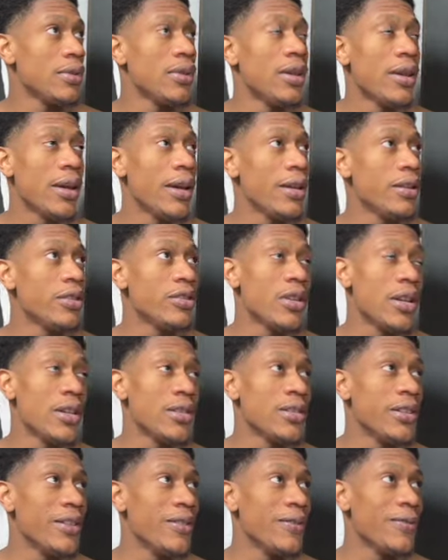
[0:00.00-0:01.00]
I just try to
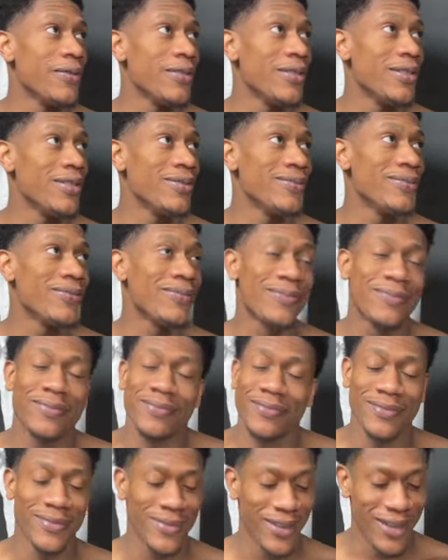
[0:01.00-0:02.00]
stay in front.
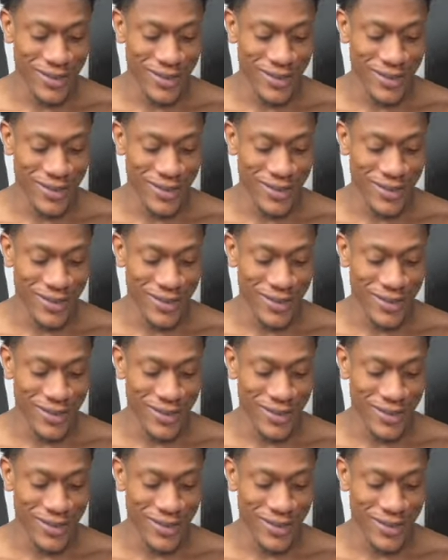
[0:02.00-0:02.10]
That's